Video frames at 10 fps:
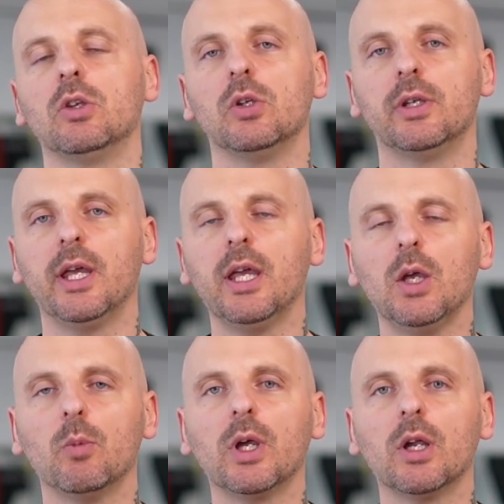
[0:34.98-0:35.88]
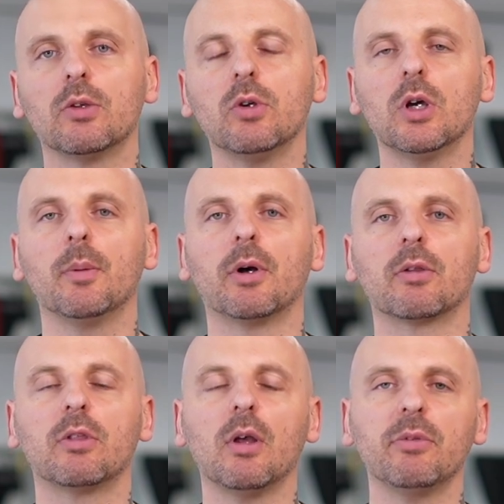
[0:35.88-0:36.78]
Today we're going to talk
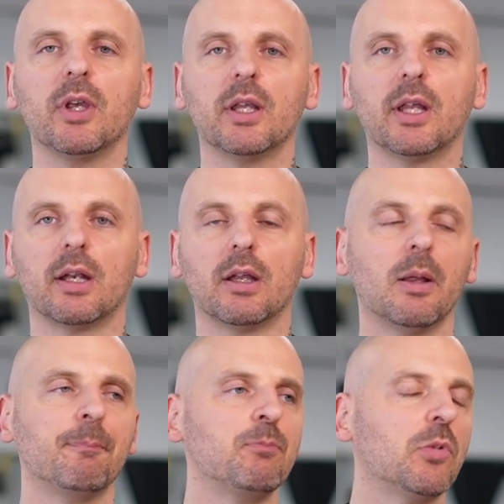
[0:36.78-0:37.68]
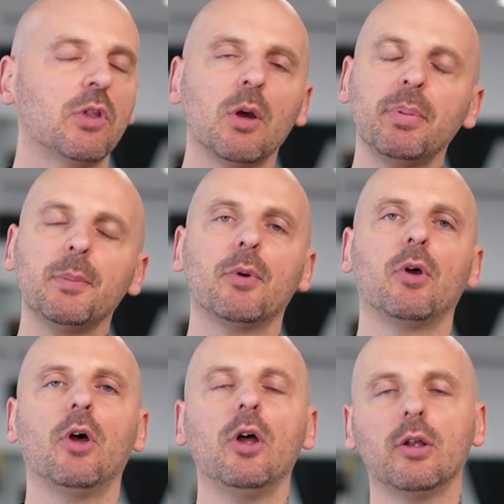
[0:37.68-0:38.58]
about something that some people
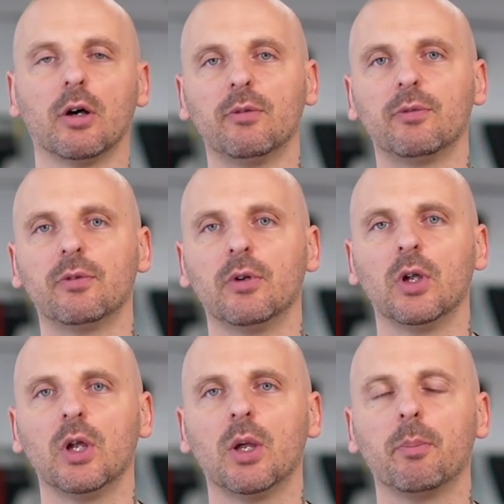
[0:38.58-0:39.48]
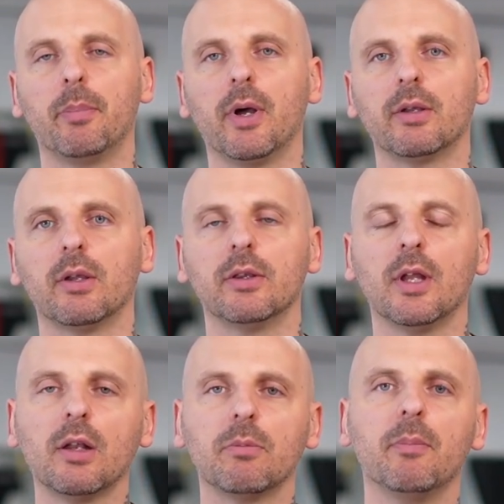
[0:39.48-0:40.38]
heard of, but
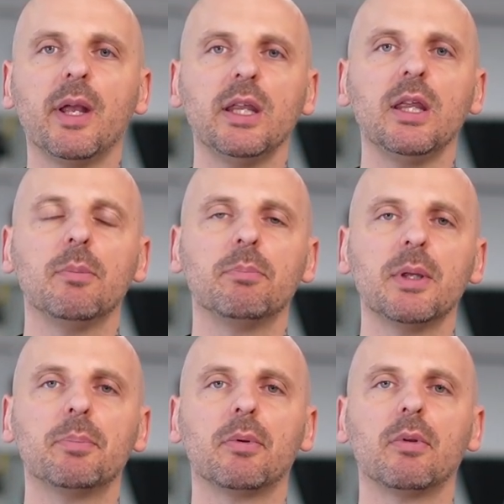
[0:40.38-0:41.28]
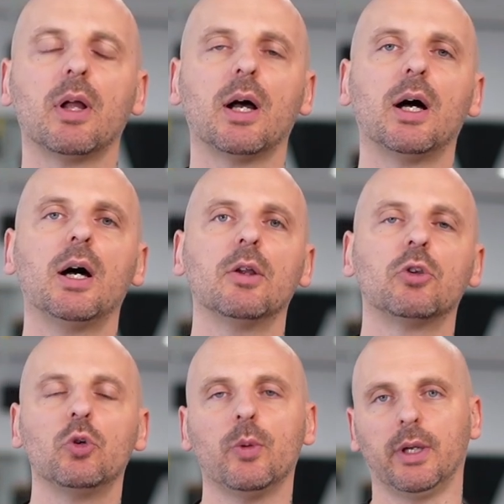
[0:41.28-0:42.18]
not many people are
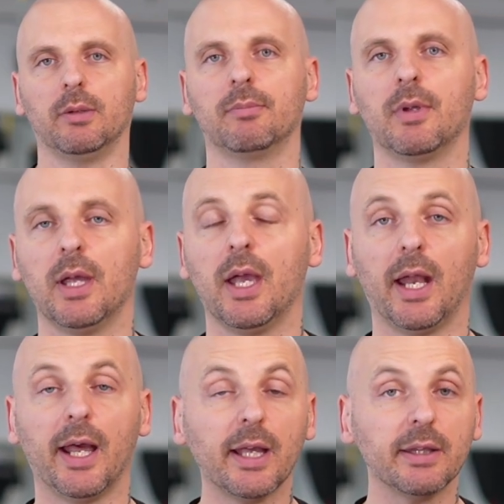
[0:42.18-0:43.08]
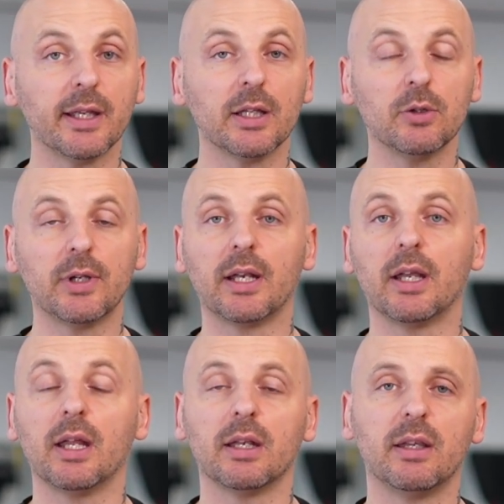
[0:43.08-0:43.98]
doing. And I can tell you
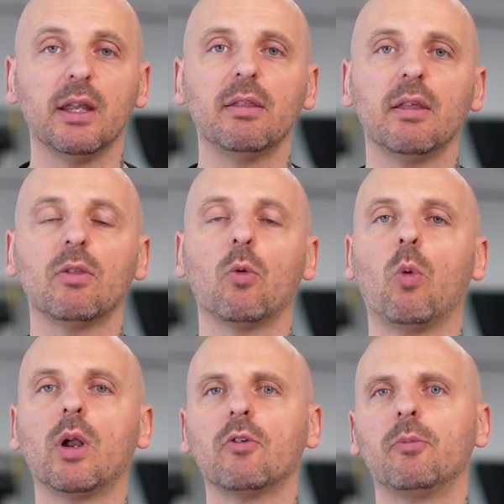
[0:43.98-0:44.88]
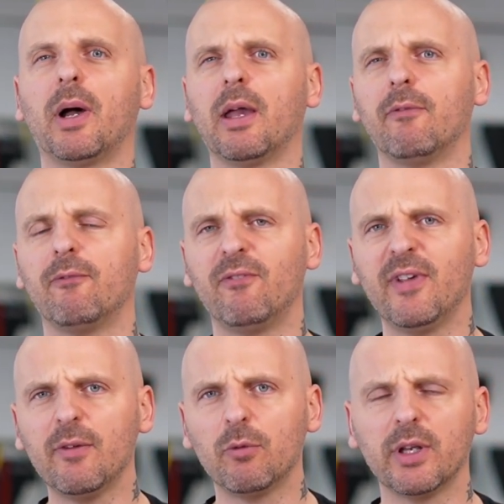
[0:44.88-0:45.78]
that this is one of my
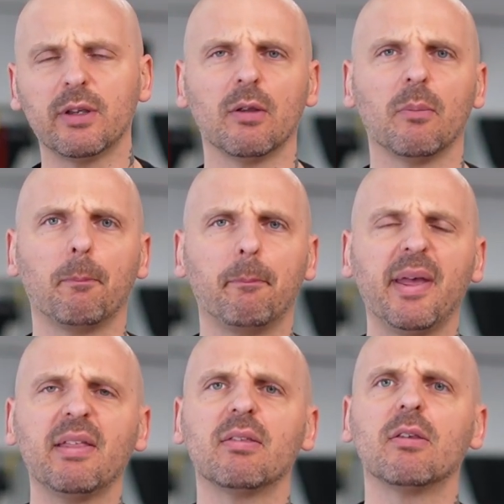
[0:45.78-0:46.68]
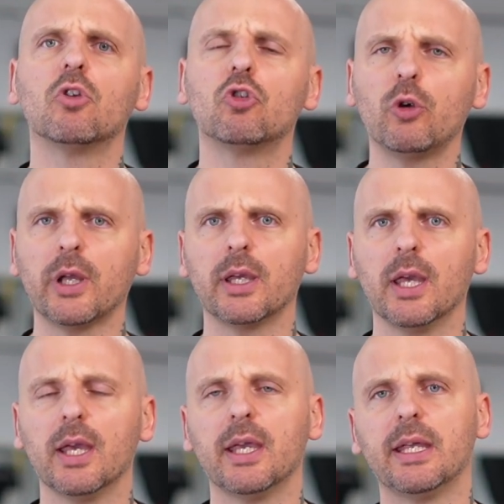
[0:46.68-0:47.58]
favorite, best trick
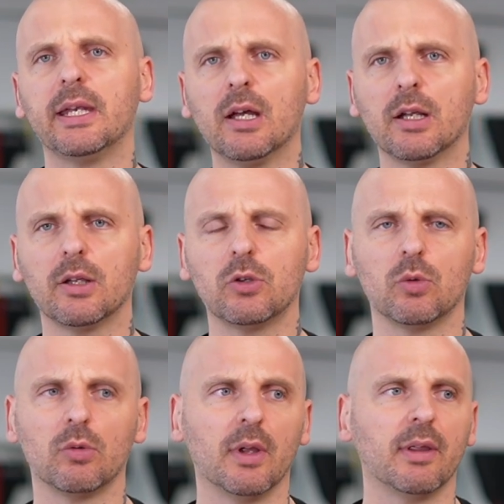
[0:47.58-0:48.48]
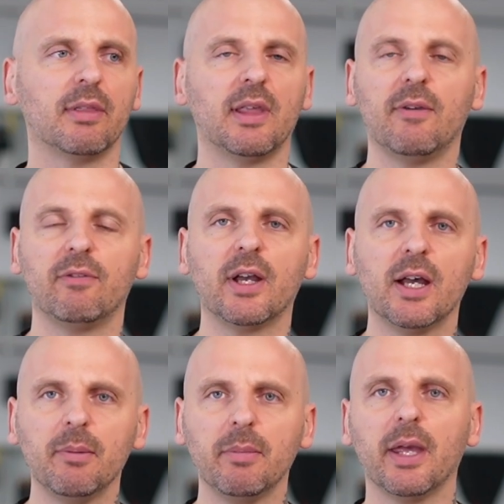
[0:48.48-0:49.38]
in order to save
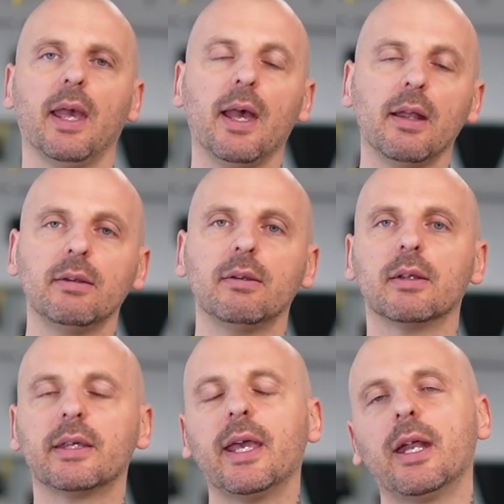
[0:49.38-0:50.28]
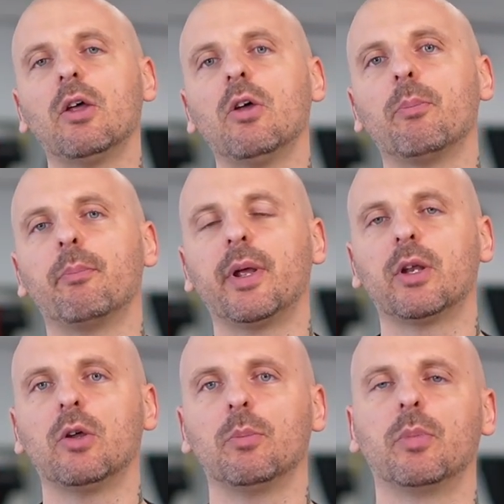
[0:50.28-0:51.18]
time and get a
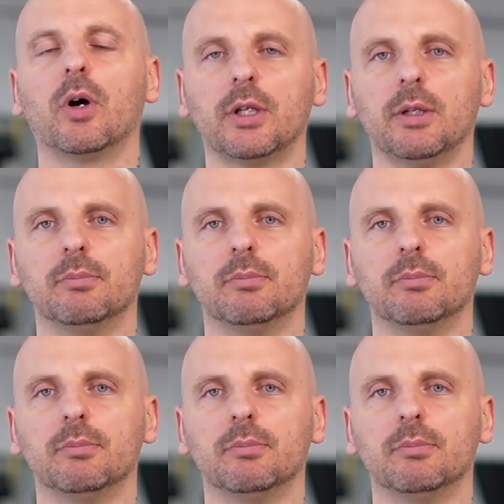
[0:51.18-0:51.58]
better body.